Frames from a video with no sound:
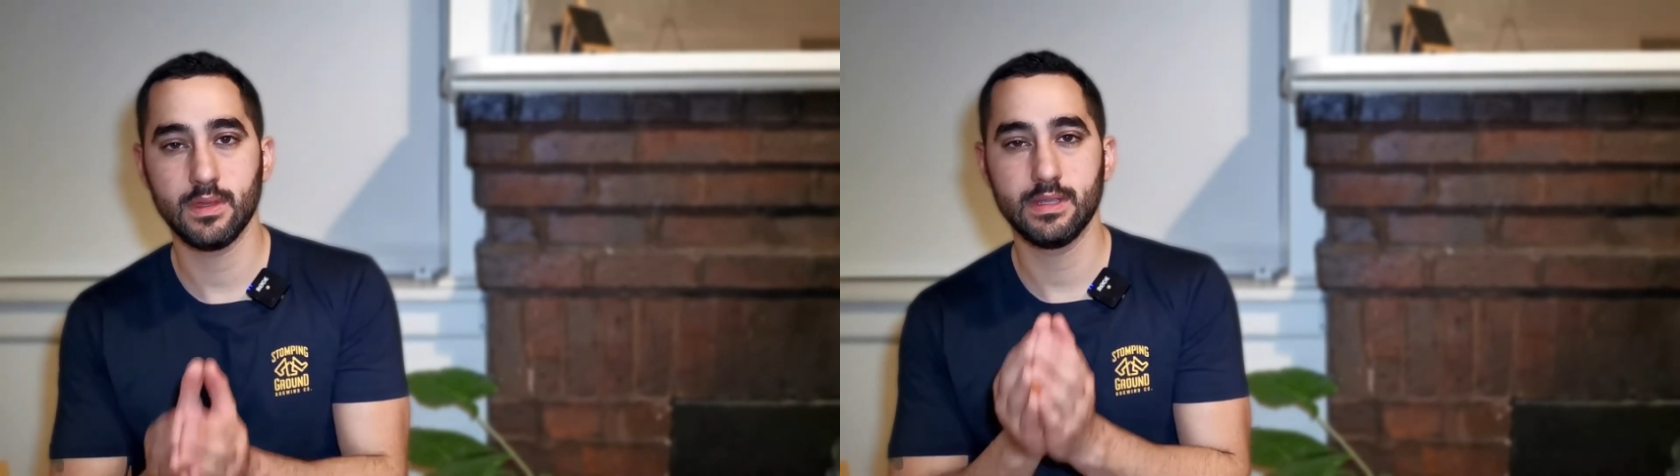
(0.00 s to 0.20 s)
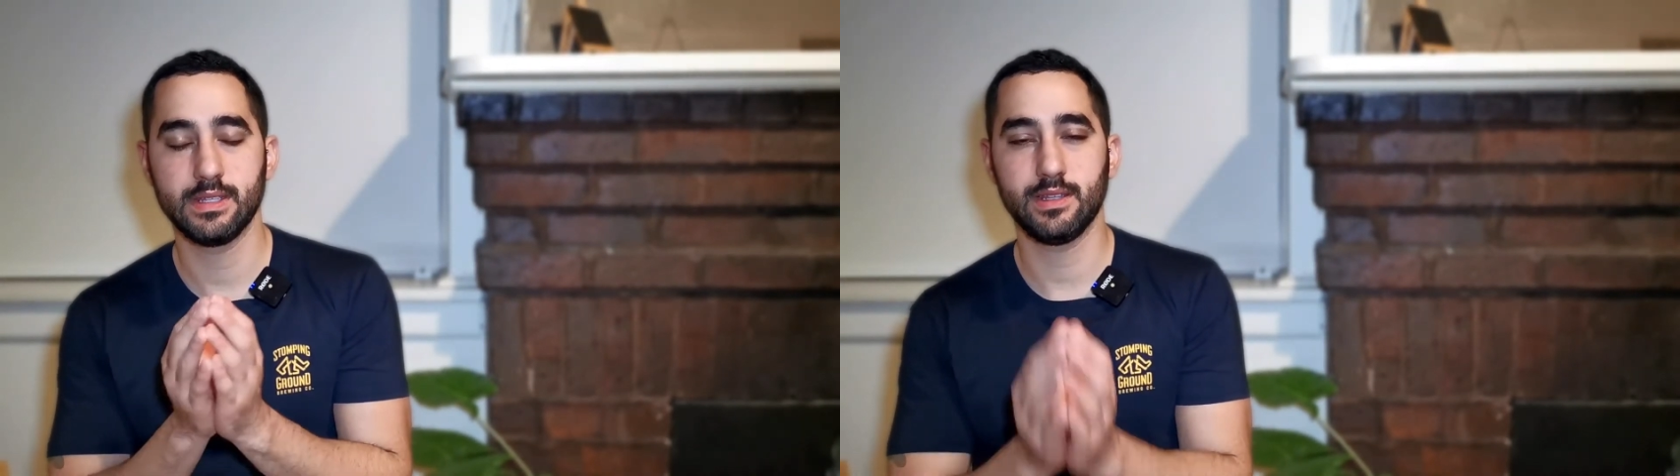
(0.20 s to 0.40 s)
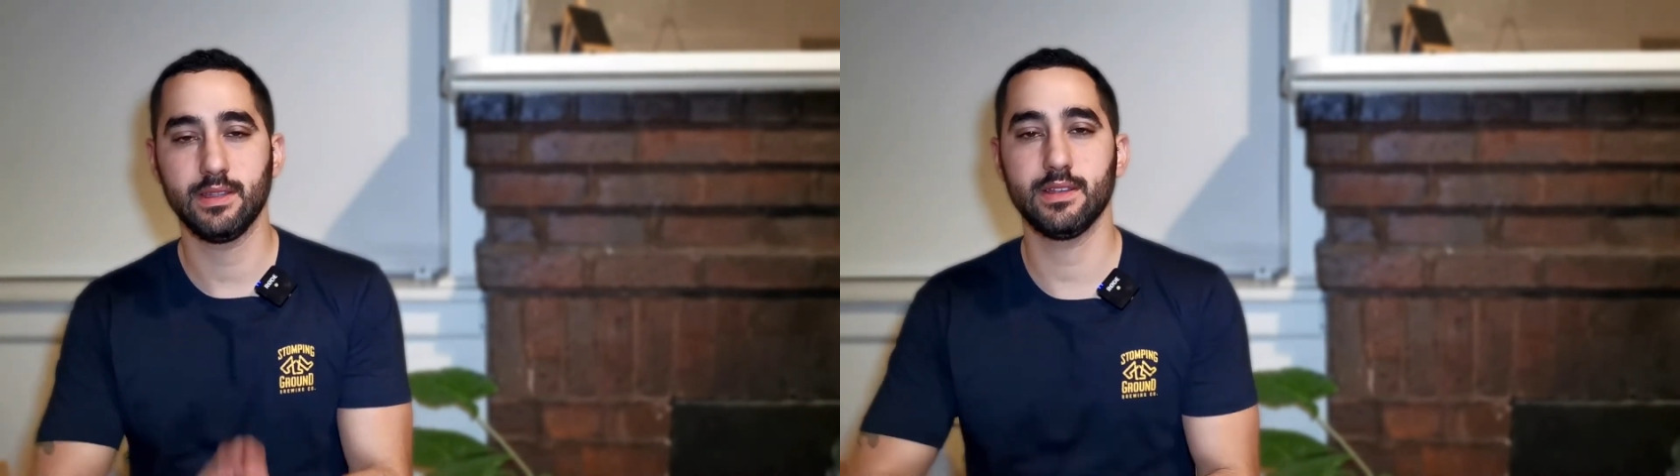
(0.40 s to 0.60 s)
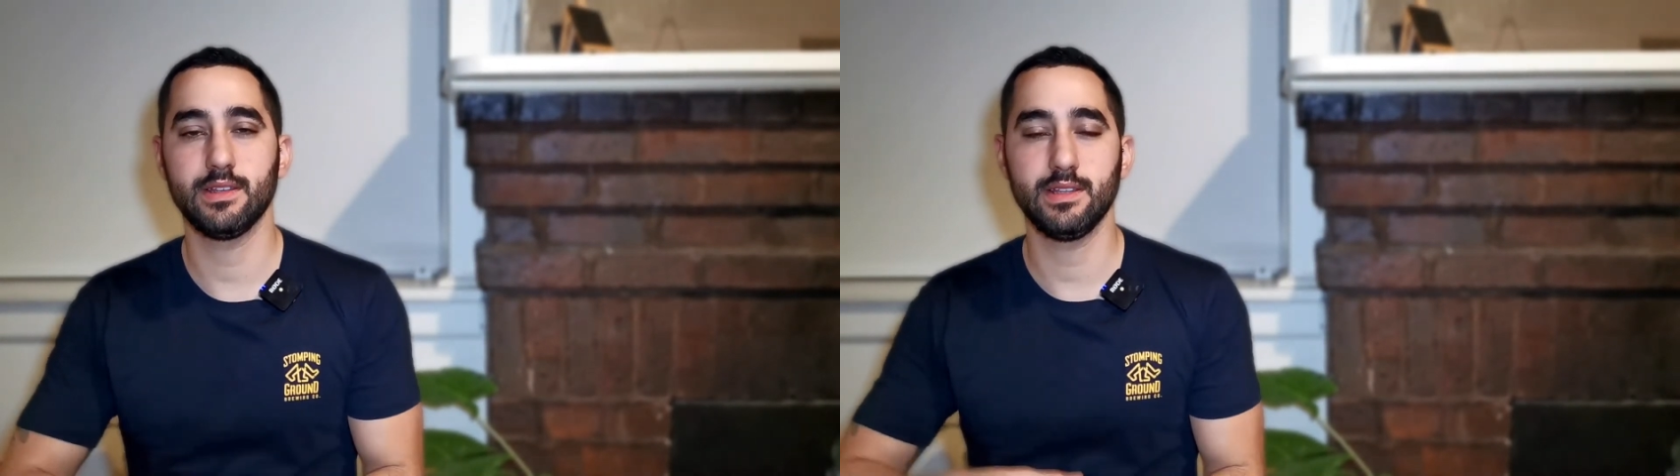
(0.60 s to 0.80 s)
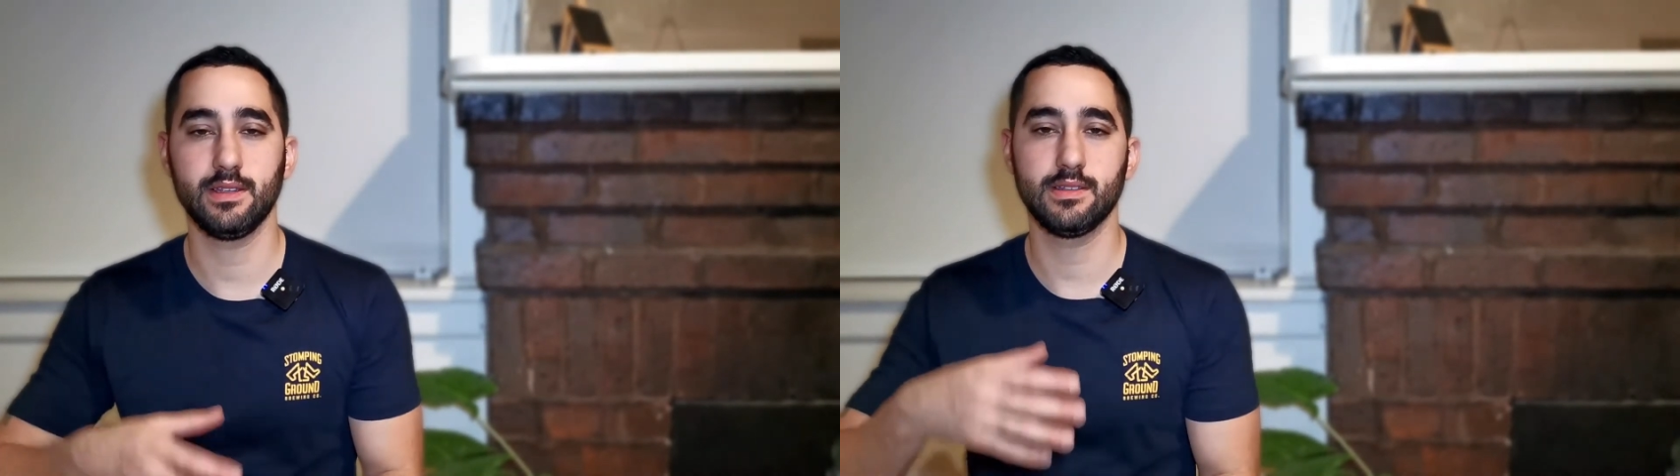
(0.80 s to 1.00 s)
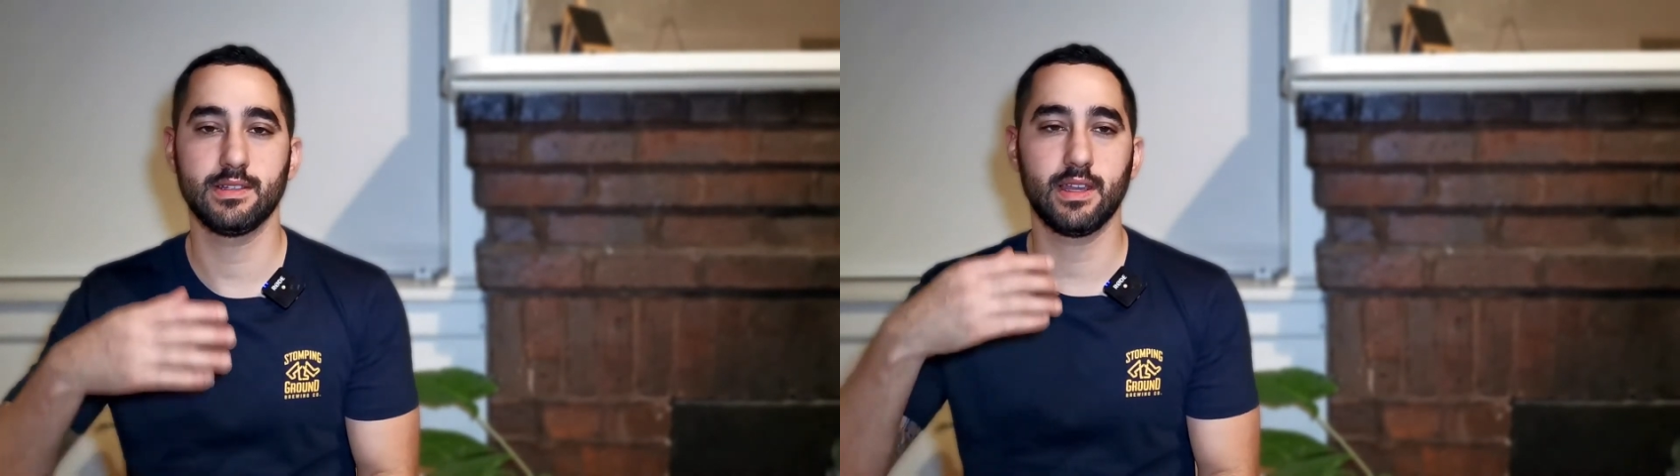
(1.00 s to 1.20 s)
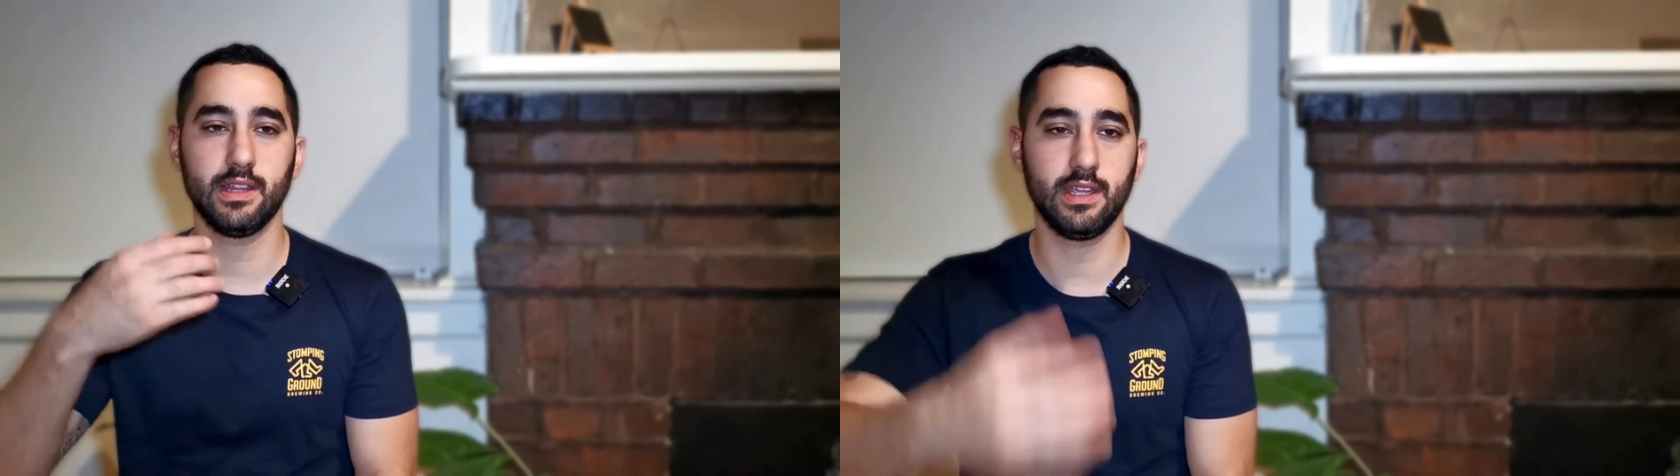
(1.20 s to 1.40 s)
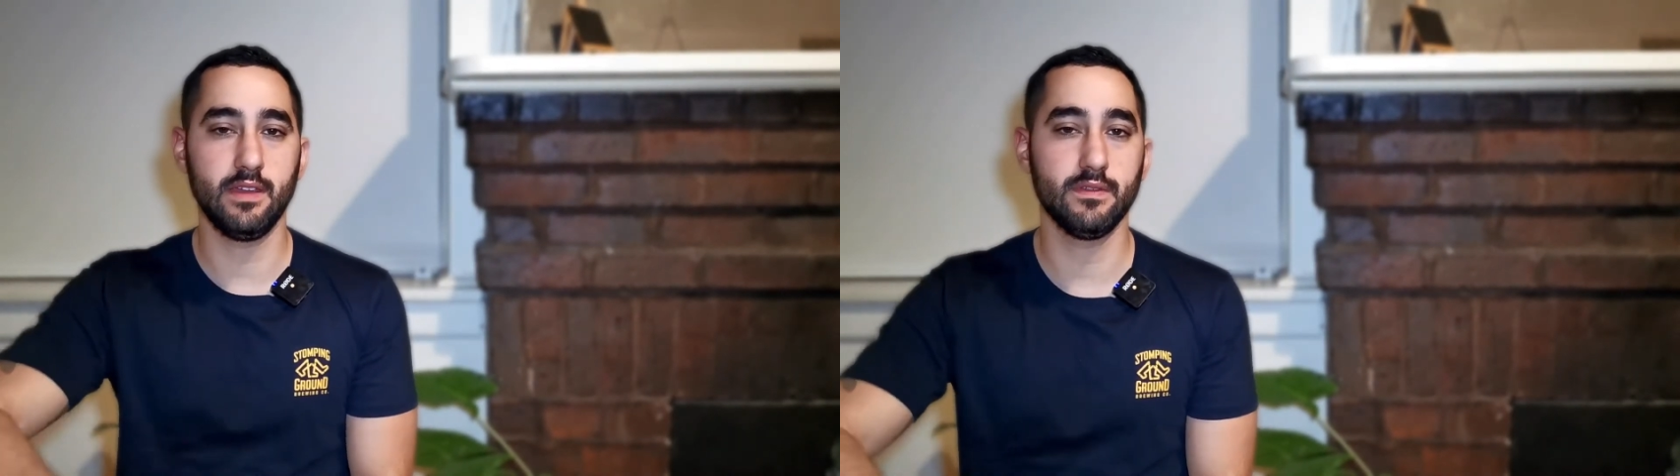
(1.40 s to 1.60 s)
synthesis
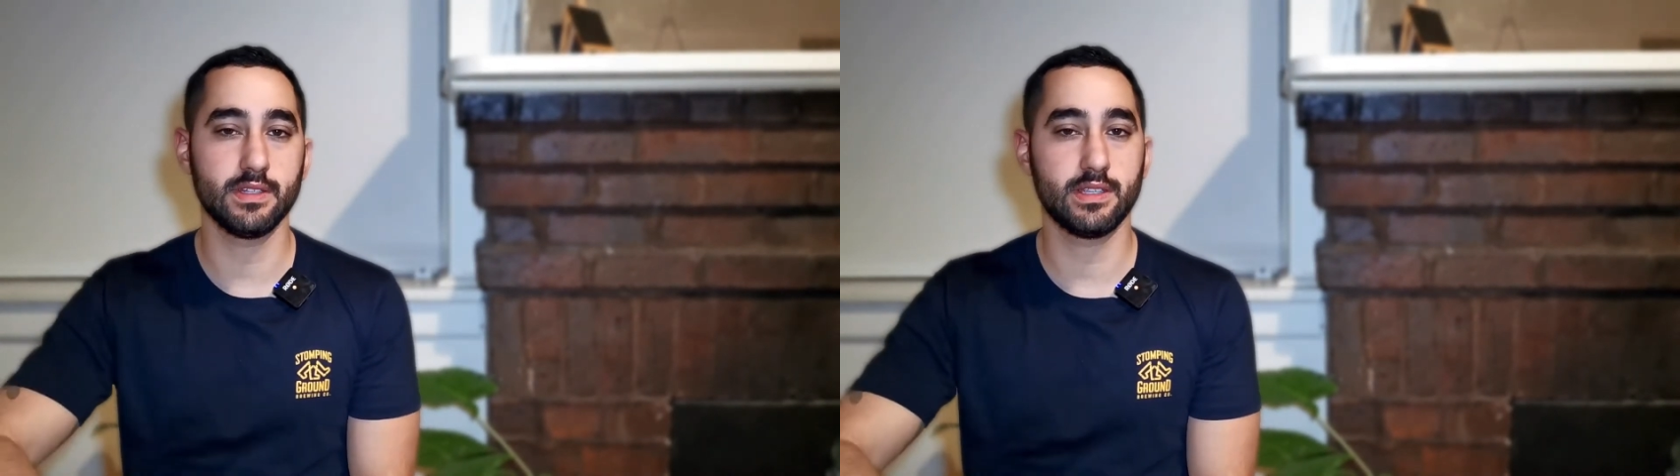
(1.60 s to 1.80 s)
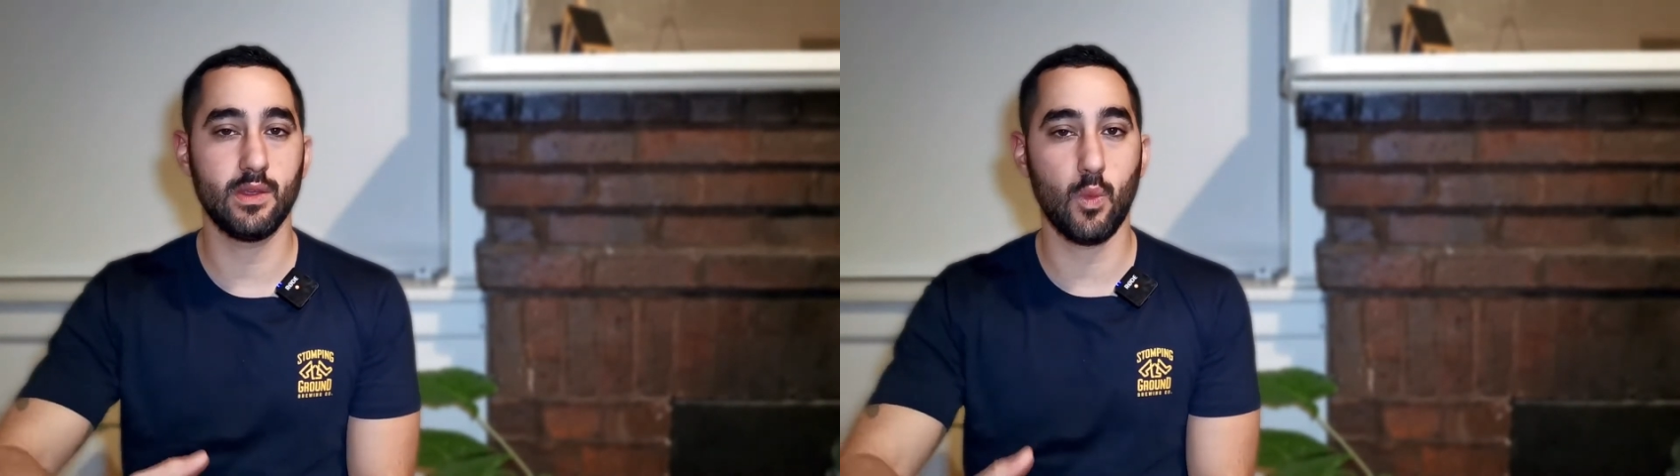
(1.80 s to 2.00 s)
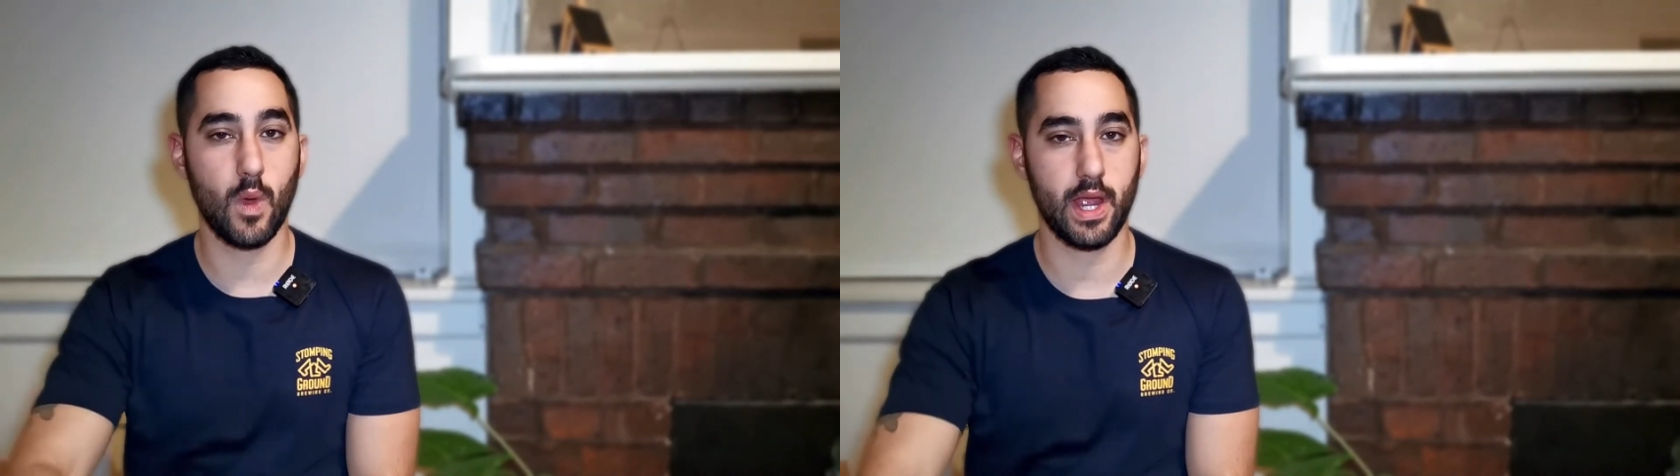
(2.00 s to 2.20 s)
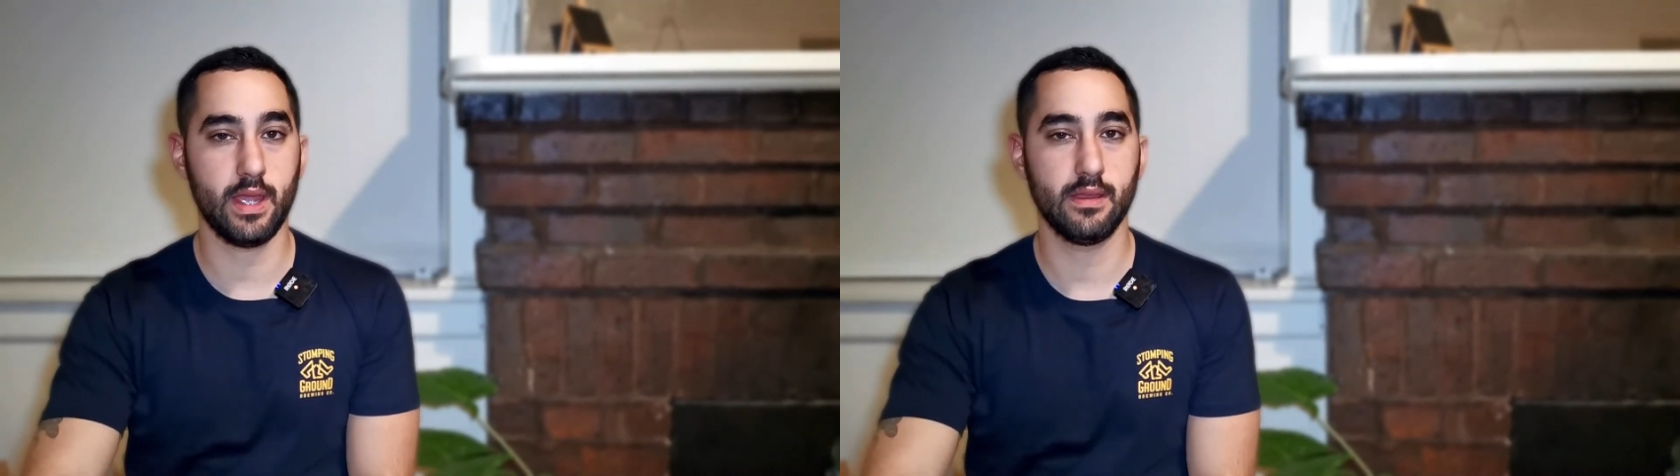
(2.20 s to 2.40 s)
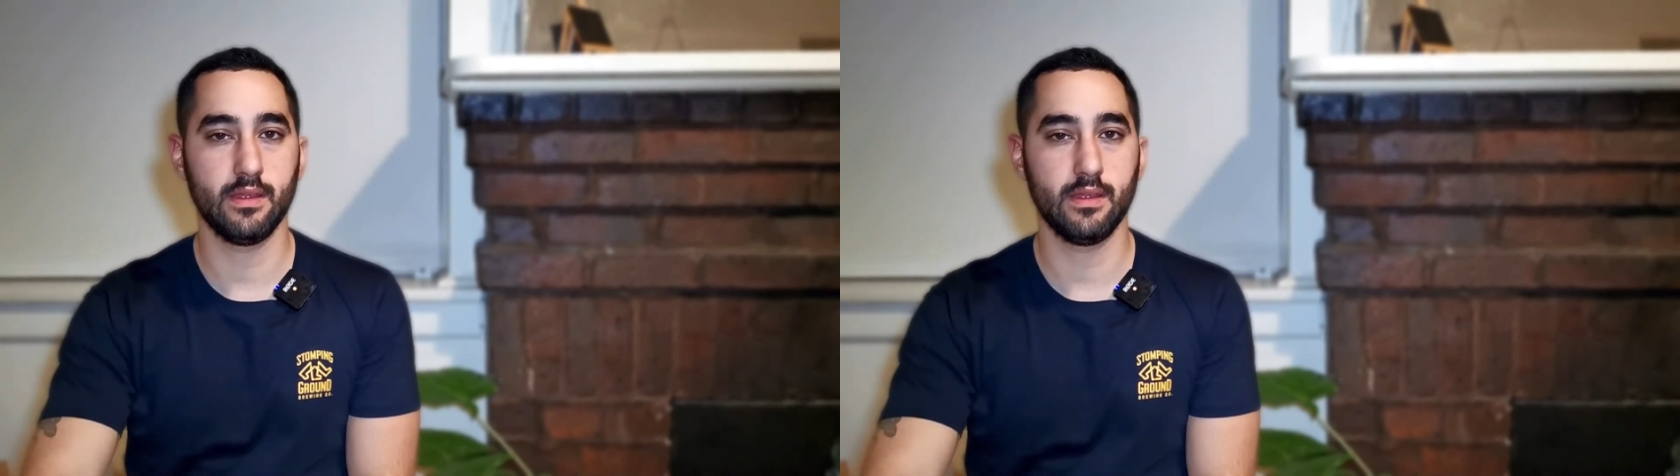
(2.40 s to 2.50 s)
can give us the why.